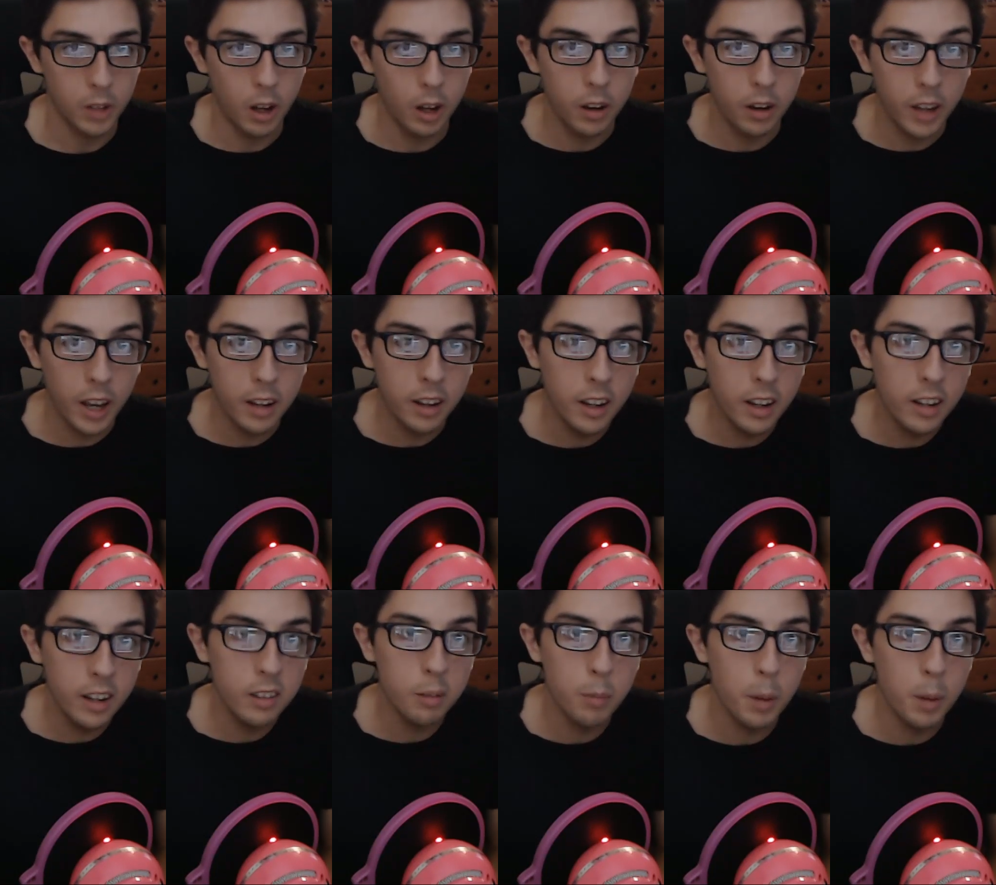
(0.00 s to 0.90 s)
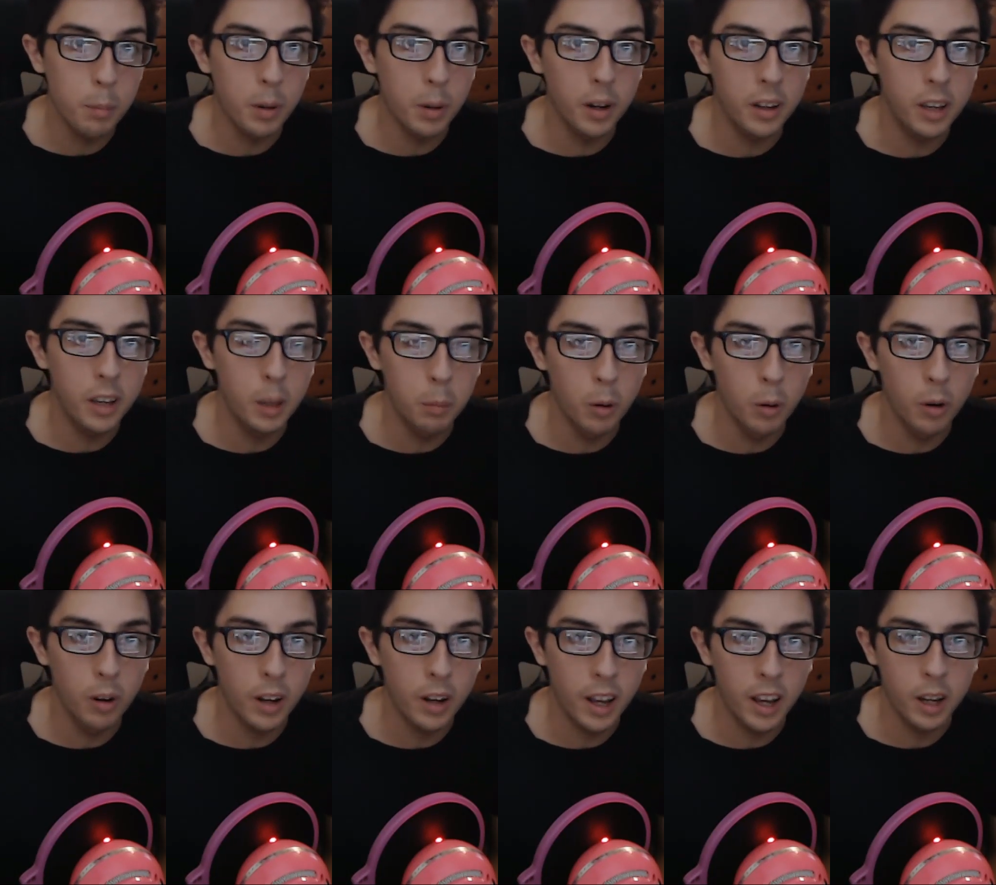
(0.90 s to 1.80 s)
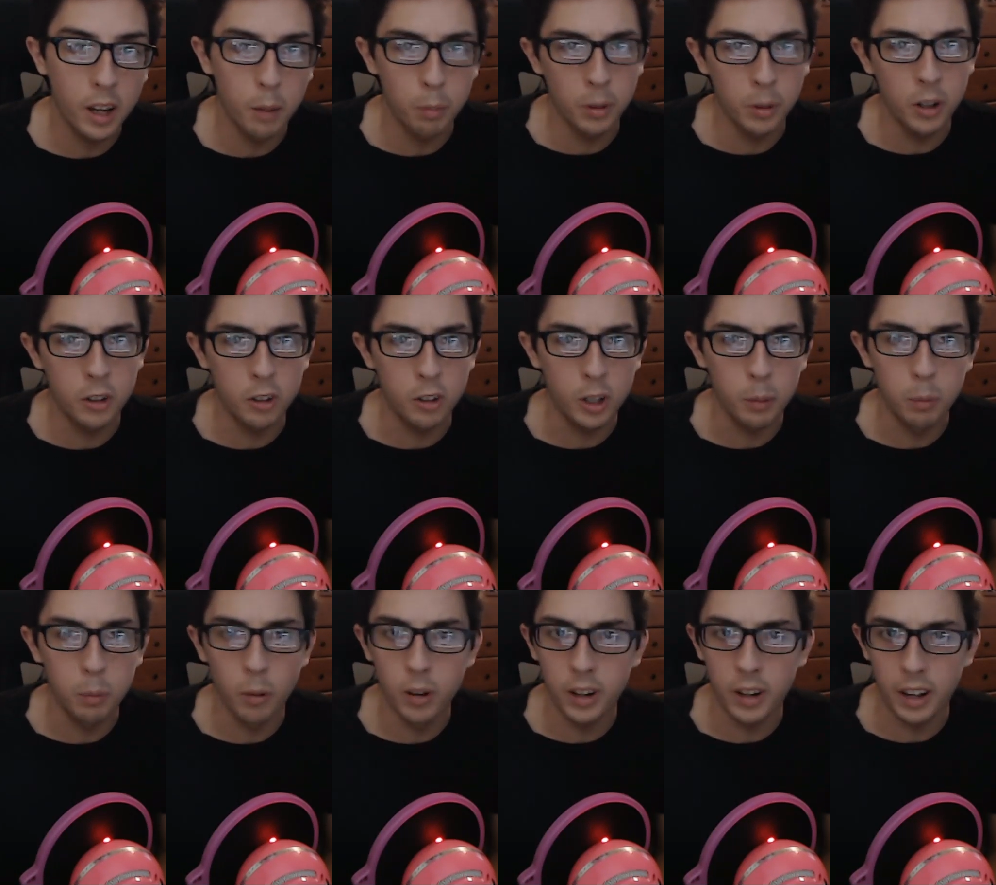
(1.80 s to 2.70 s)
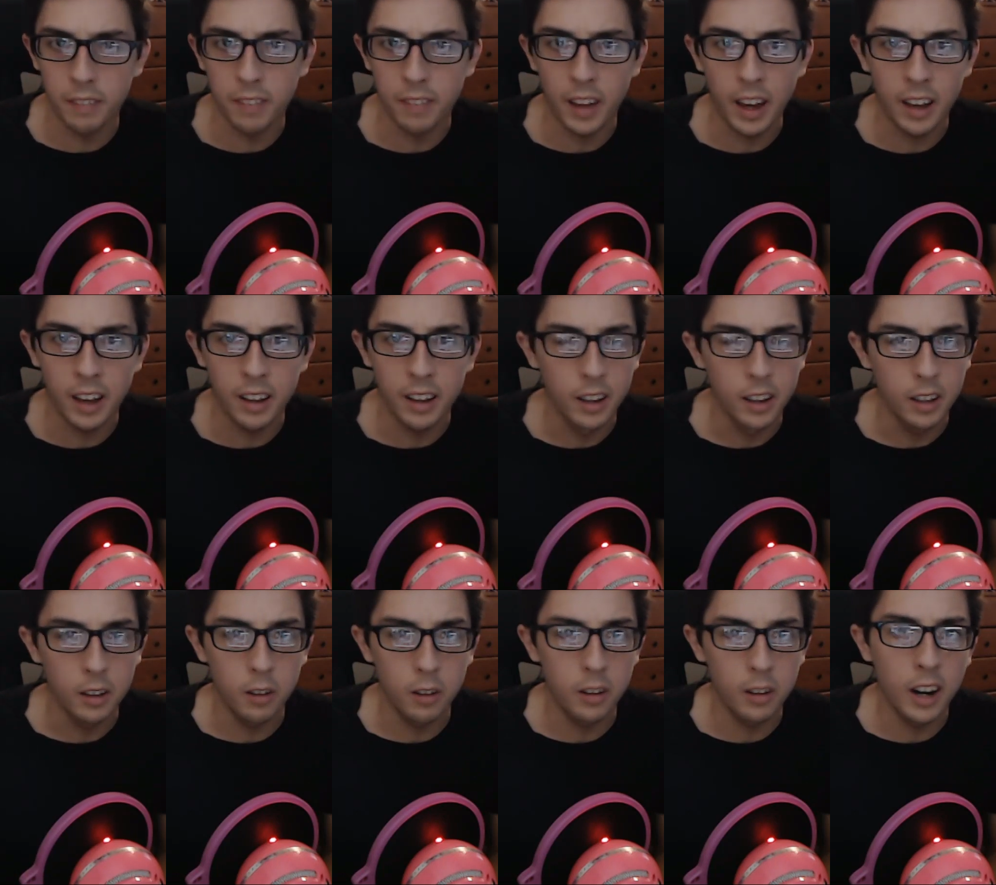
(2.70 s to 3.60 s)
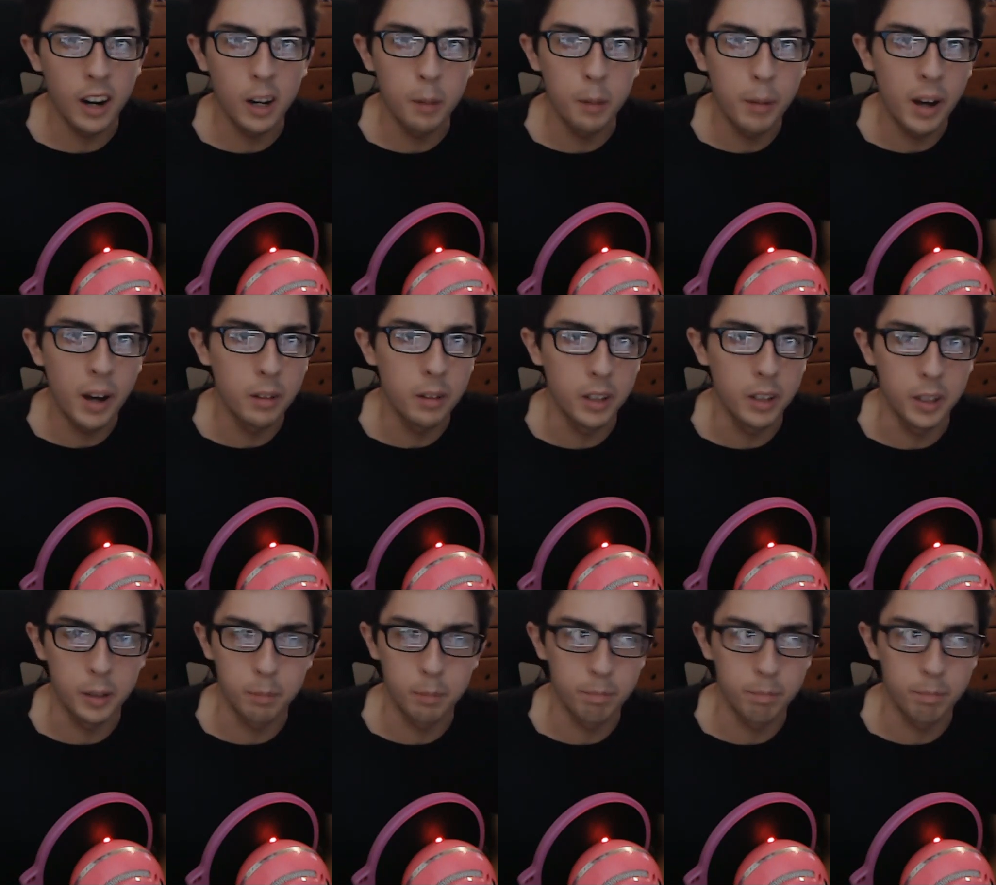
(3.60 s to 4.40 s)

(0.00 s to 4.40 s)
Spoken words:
Again, it is a membrane keyboard, and a pretty cheap one at that. You can get it about like